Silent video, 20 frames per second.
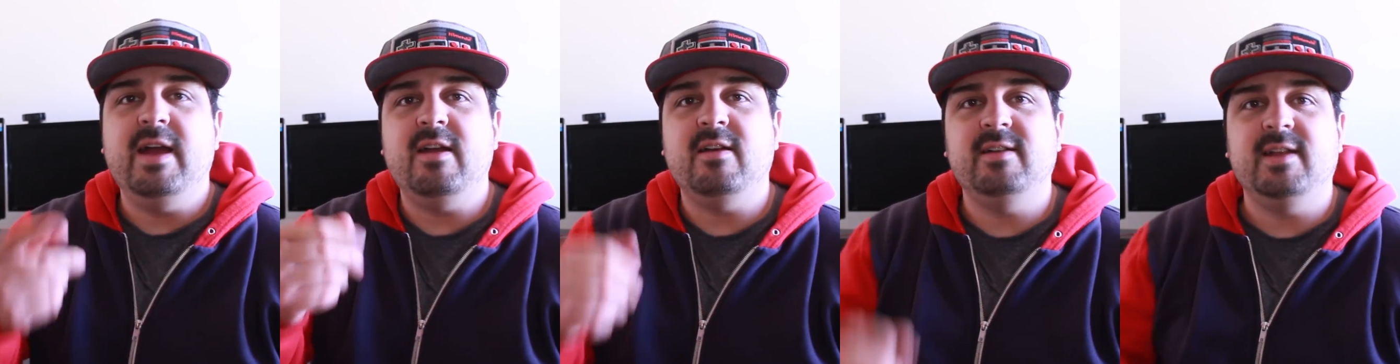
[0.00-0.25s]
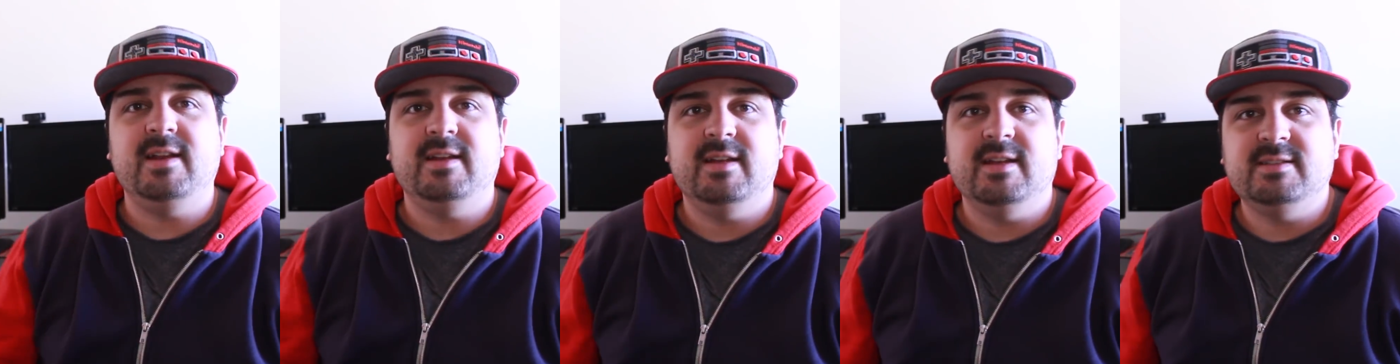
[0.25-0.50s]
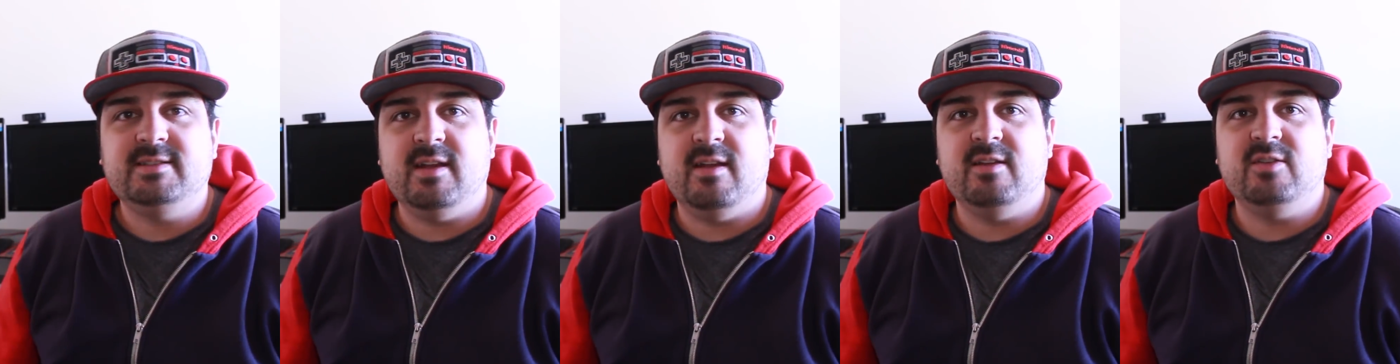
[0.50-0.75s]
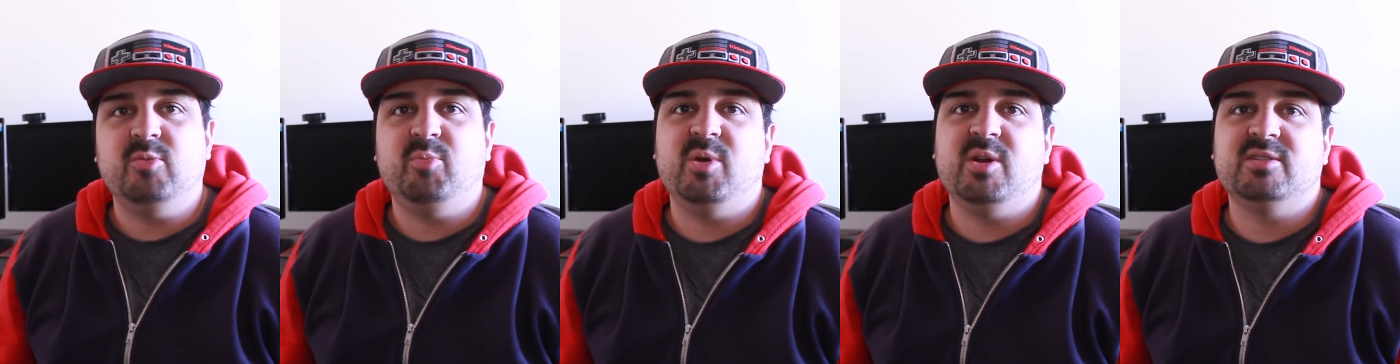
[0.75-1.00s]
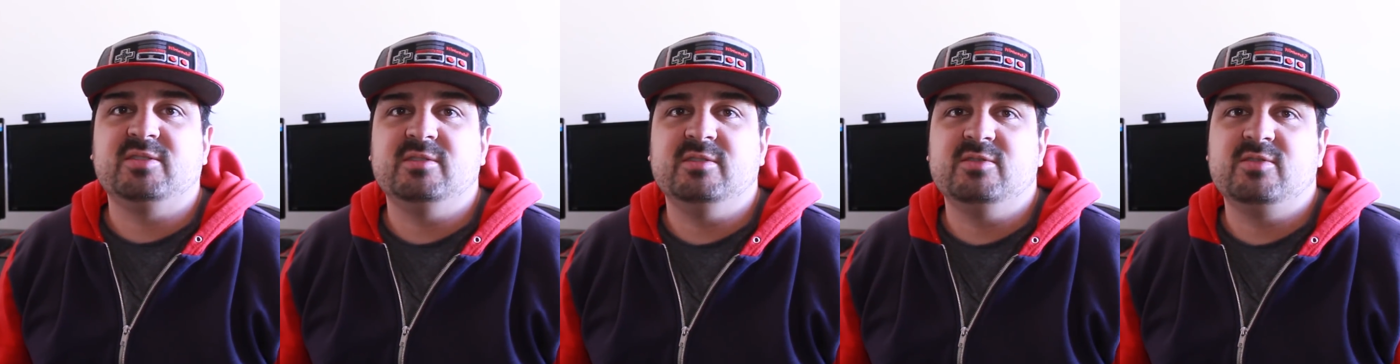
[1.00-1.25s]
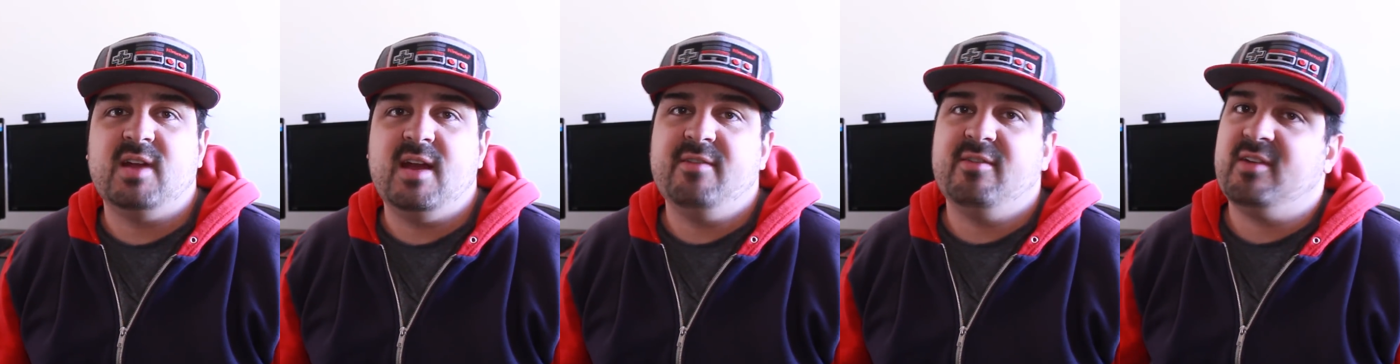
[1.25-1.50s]
Hey Internet, it's Aaron, your personal
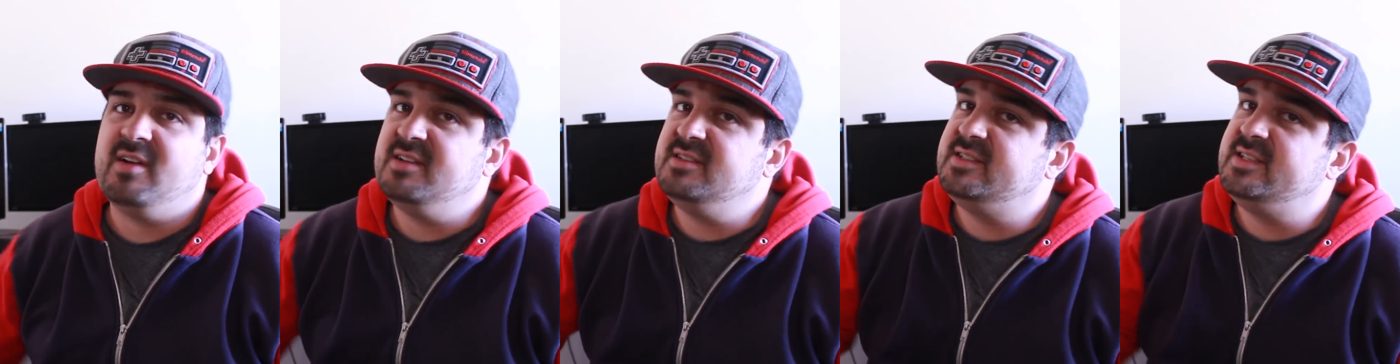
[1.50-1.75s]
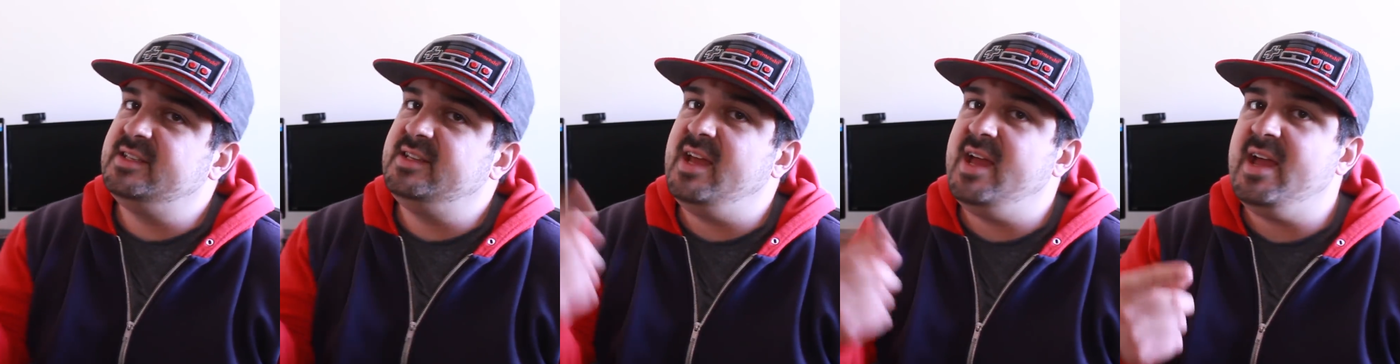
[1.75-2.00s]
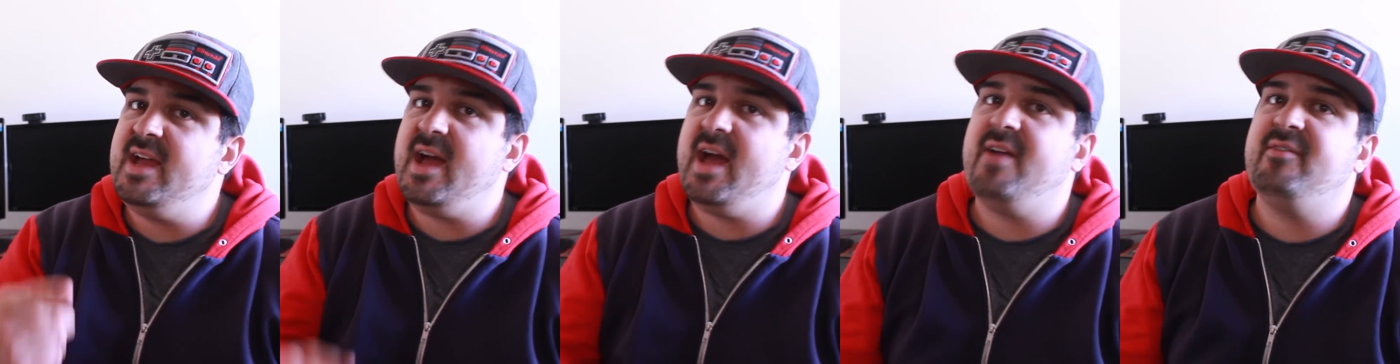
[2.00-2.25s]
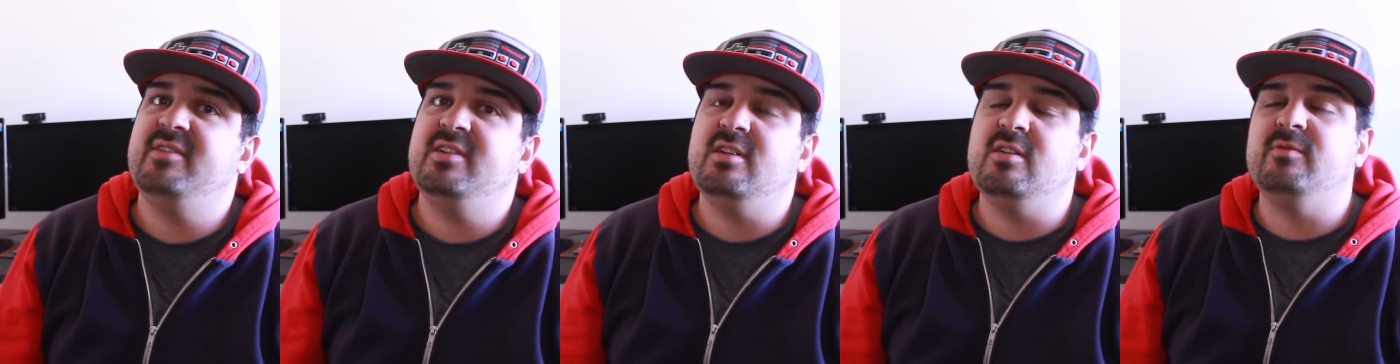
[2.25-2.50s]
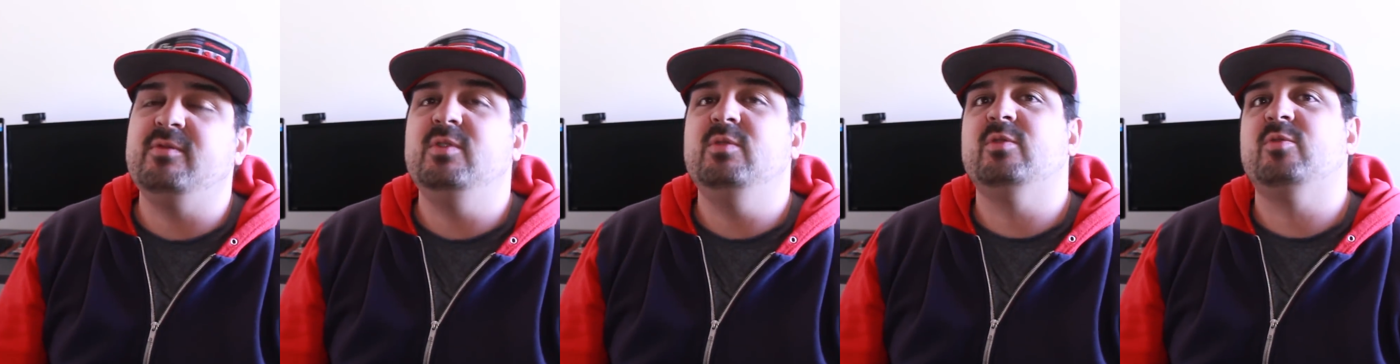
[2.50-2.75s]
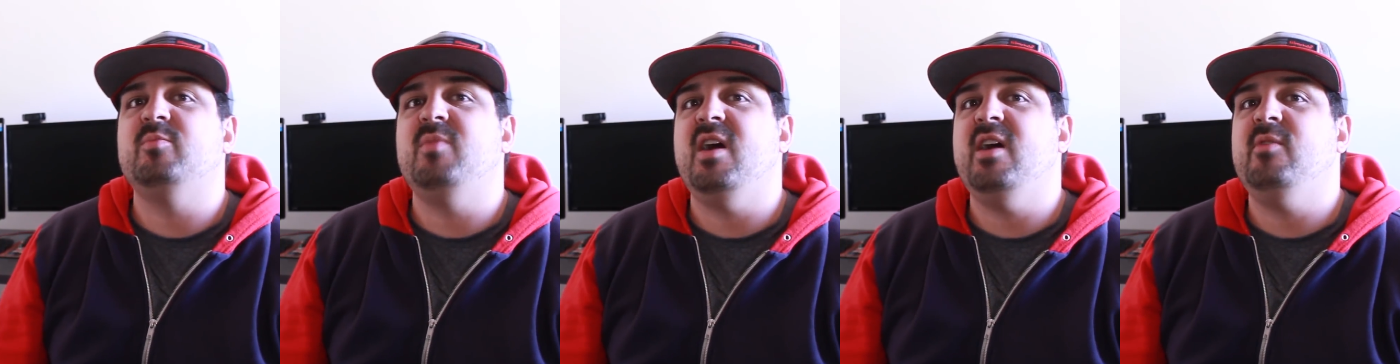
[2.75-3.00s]
driver, and today I have an interview
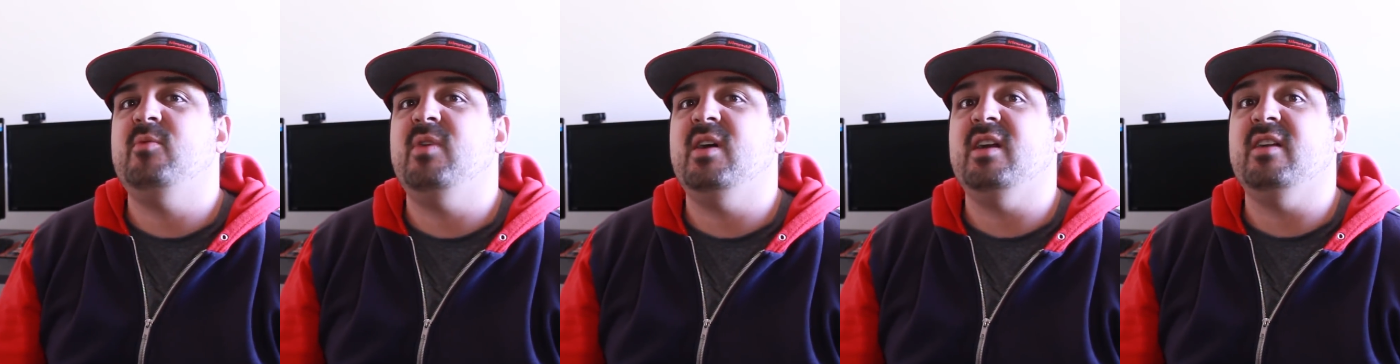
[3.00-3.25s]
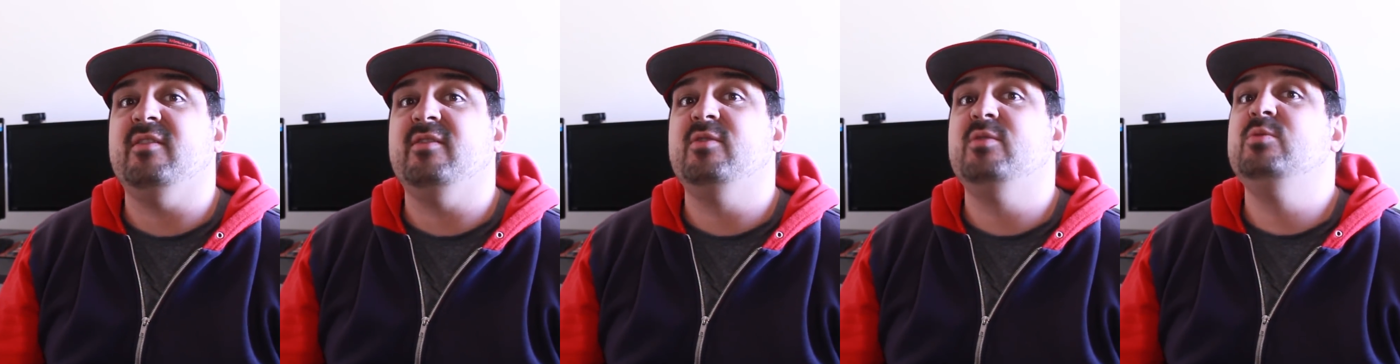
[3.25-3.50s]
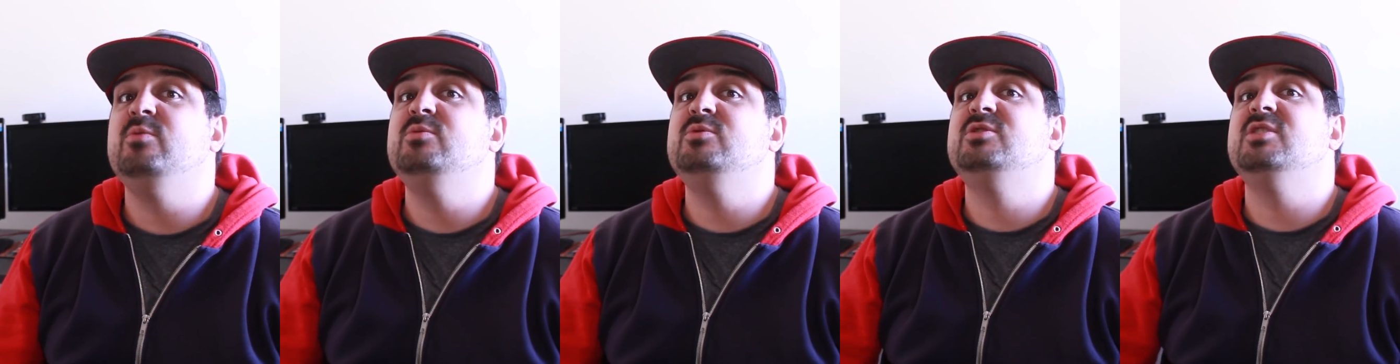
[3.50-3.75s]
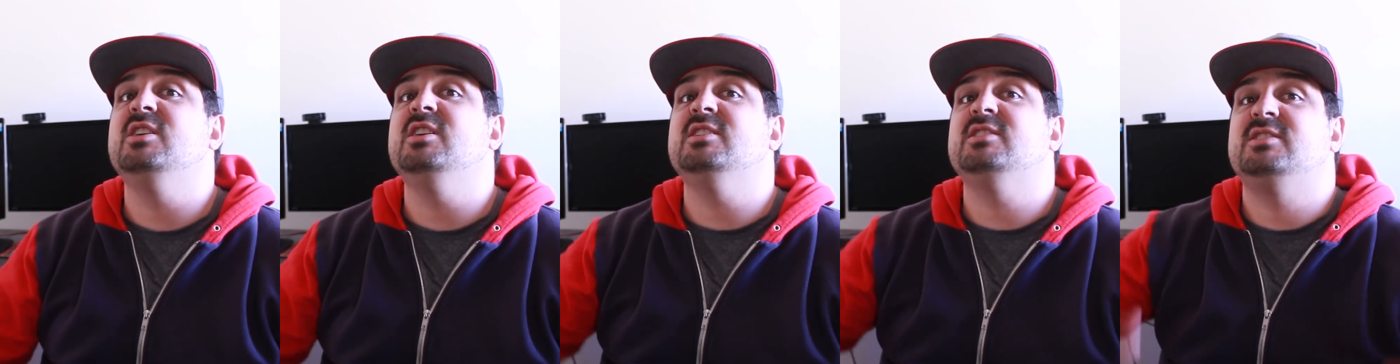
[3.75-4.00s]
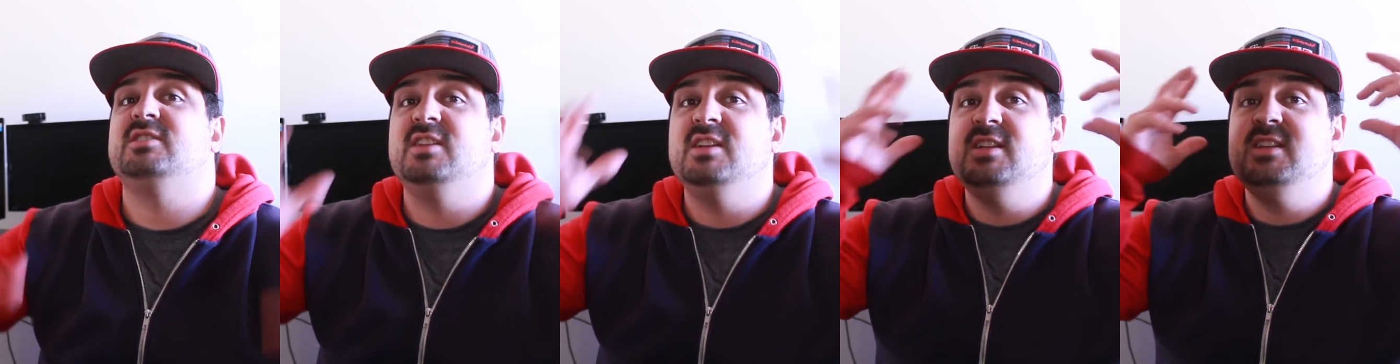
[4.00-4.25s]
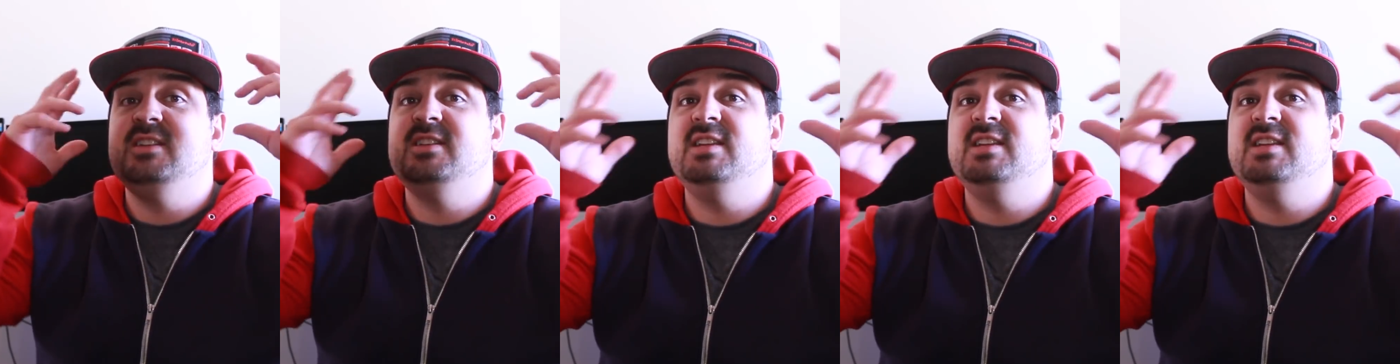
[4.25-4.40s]
with my wife who just